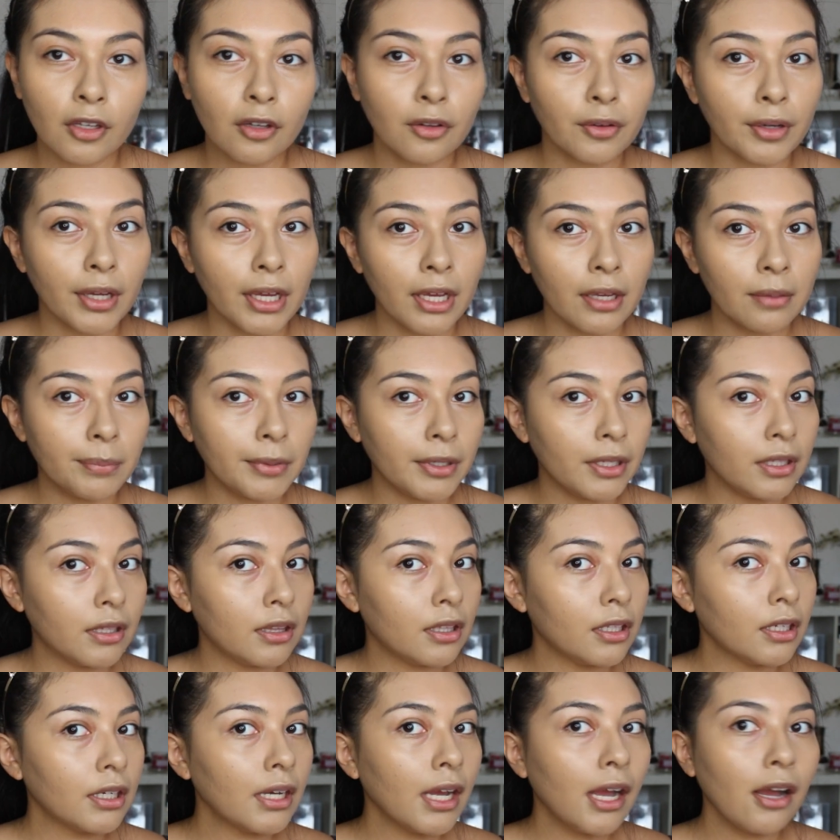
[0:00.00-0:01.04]
Okay,
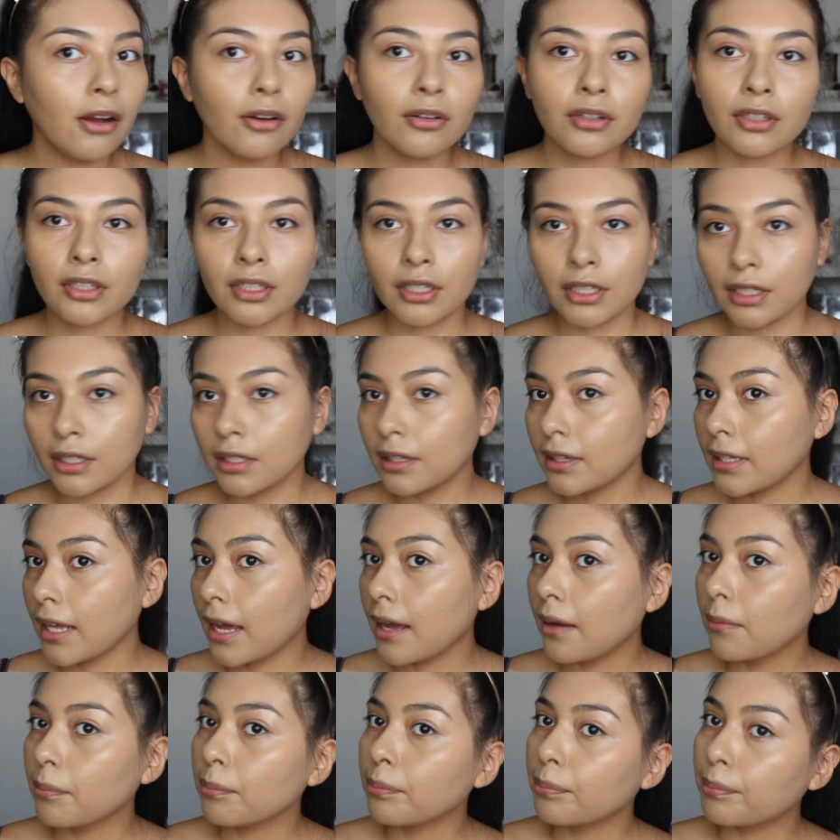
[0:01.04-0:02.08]
but look how good
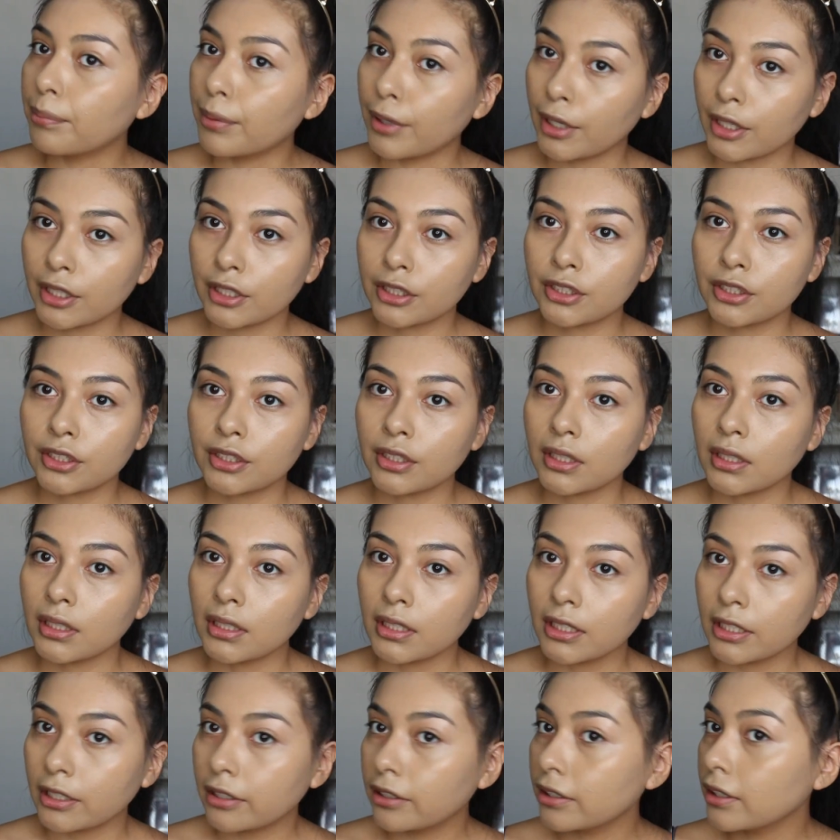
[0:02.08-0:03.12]
that brush
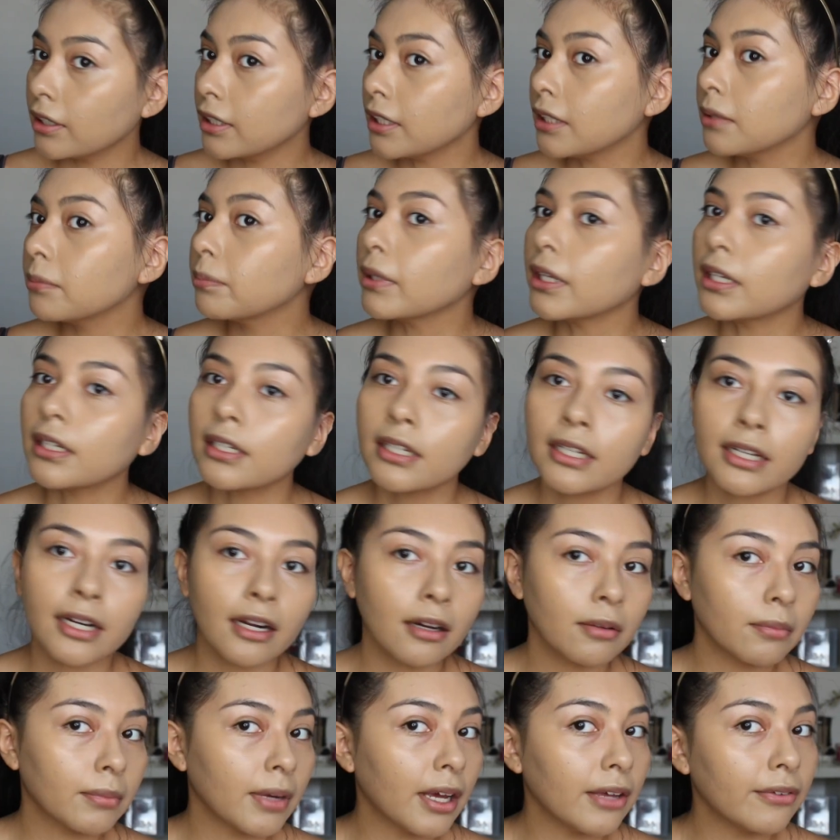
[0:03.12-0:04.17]
literally blended
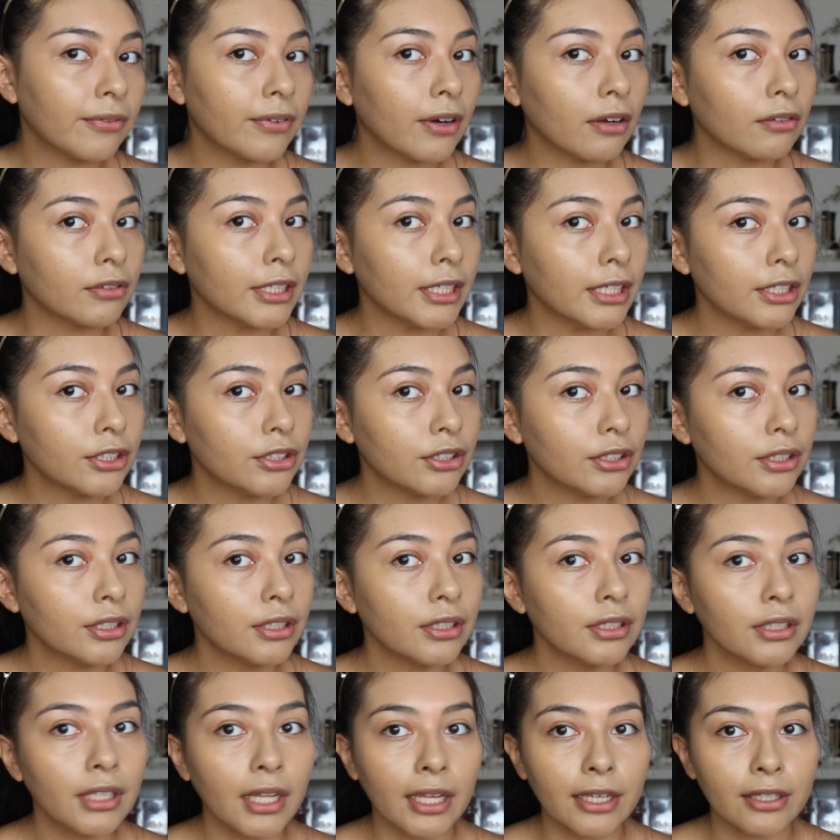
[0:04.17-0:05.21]
out my
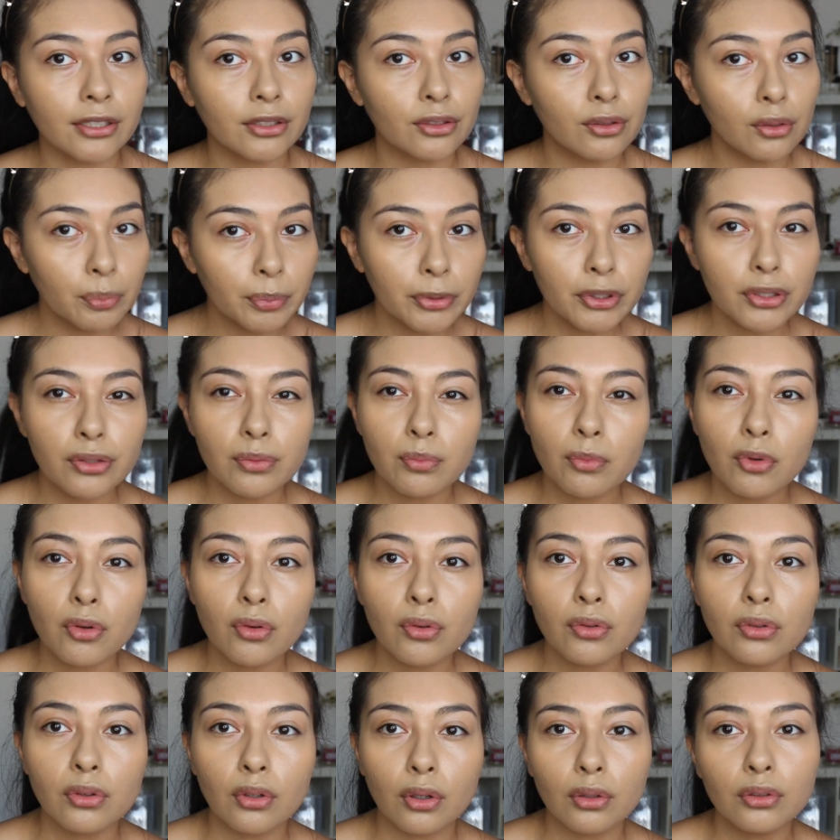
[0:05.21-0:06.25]
foundation. Like super
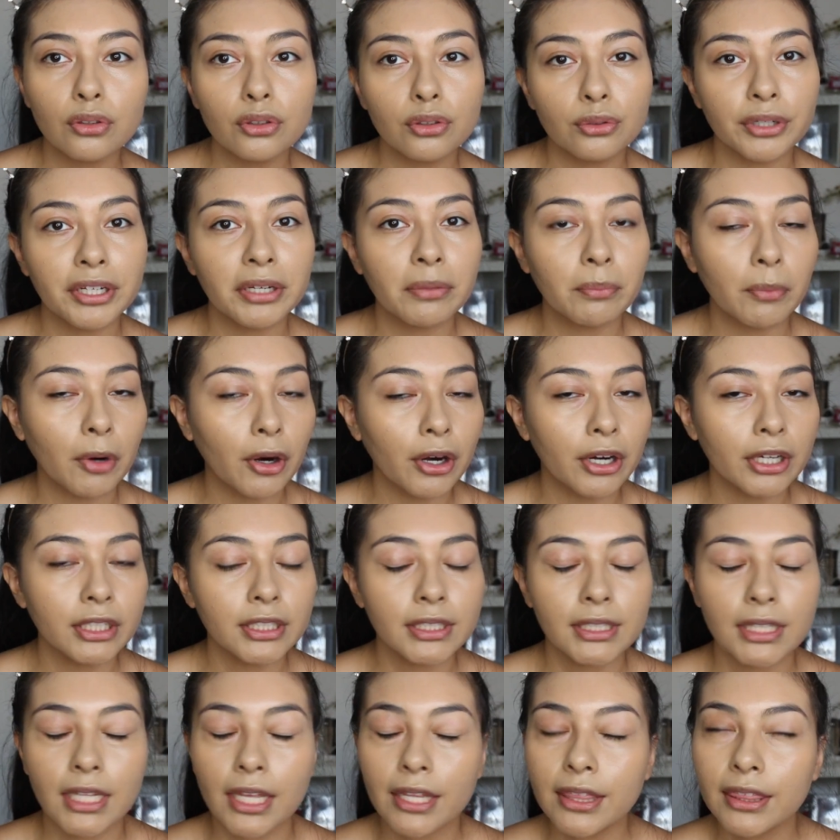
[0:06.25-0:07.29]
smooth, no streak
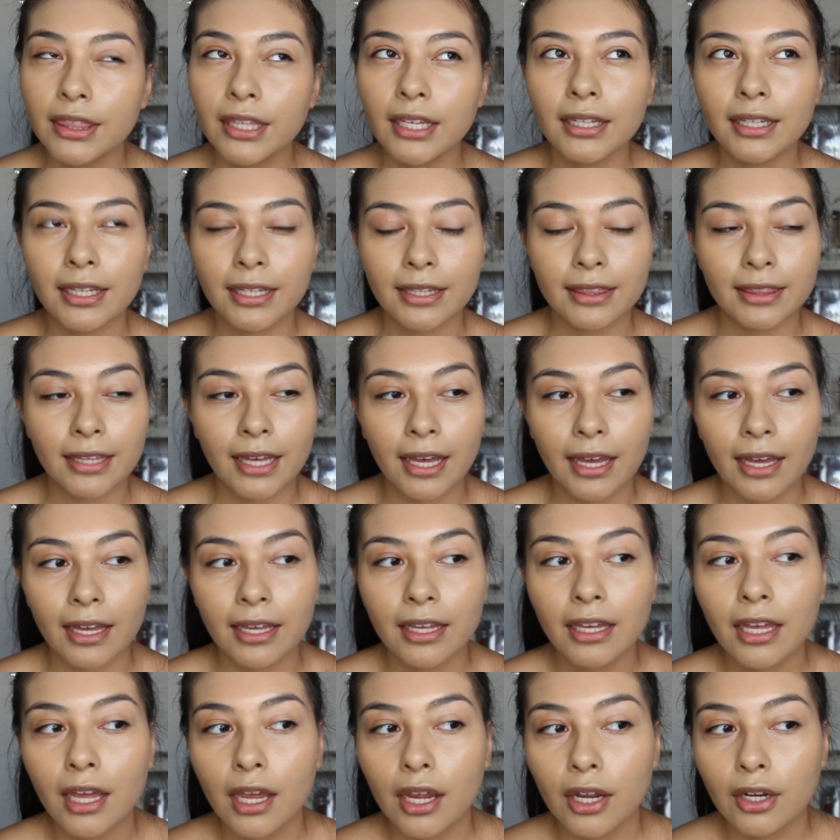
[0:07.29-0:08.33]
marks, nothing like that.